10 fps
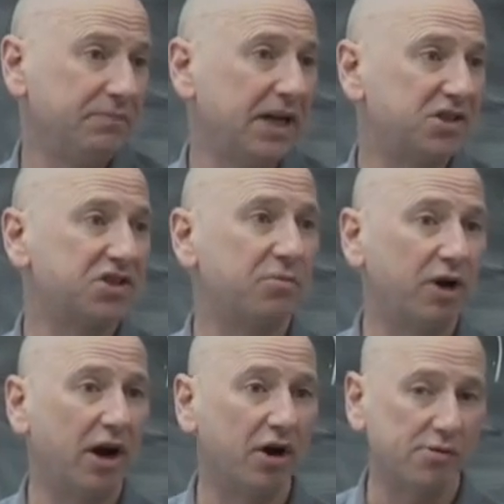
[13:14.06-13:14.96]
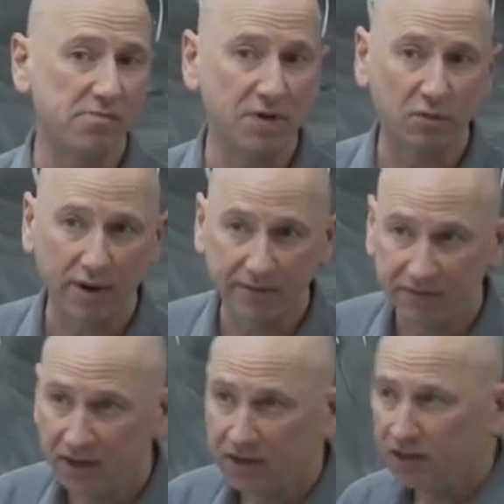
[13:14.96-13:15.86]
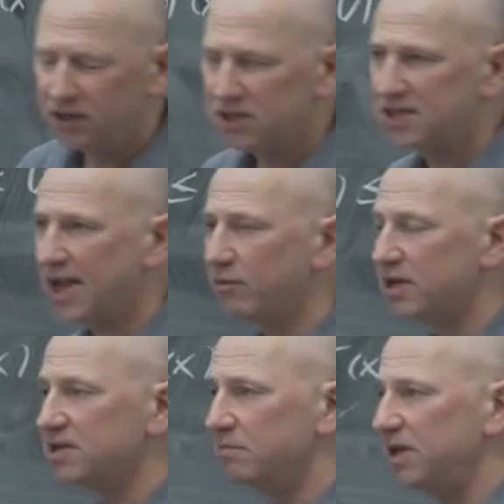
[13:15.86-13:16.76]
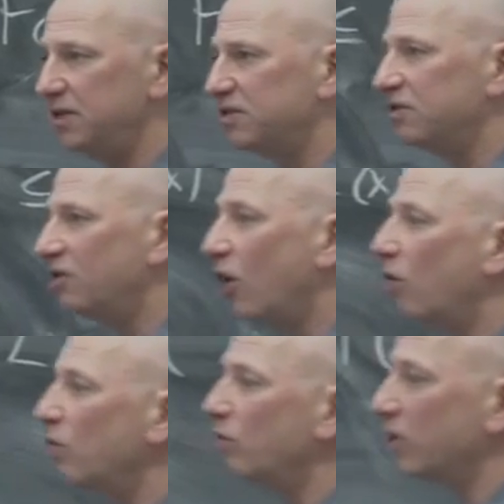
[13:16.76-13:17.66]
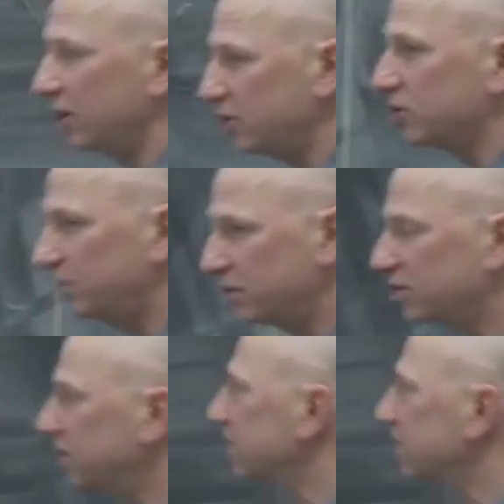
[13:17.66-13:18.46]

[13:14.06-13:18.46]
That's just a more algorithmic way of saying what does it mean to know what a distribution